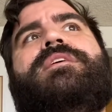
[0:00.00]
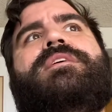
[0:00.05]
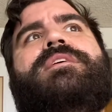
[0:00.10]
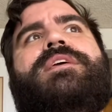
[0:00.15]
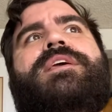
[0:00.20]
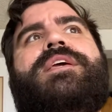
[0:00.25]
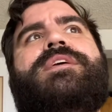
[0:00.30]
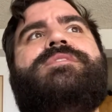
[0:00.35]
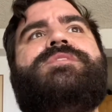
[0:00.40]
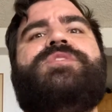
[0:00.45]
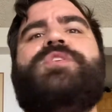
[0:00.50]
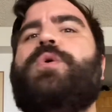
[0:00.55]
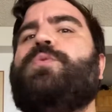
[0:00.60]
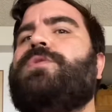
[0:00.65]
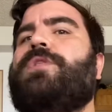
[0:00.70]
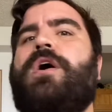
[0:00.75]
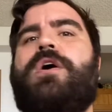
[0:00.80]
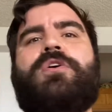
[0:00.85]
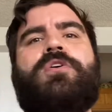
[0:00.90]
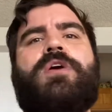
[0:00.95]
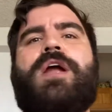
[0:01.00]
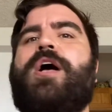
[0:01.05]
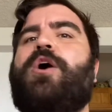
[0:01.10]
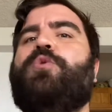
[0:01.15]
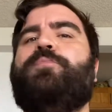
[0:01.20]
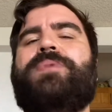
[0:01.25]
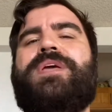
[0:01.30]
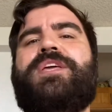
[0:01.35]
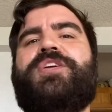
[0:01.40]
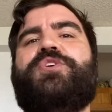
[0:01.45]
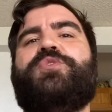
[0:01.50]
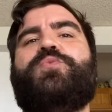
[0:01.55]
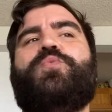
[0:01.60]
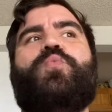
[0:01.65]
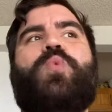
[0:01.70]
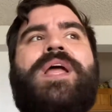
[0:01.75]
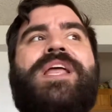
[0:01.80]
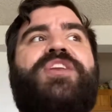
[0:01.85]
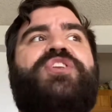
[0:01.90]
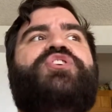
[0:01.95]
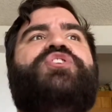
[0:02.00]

is no longer helping you when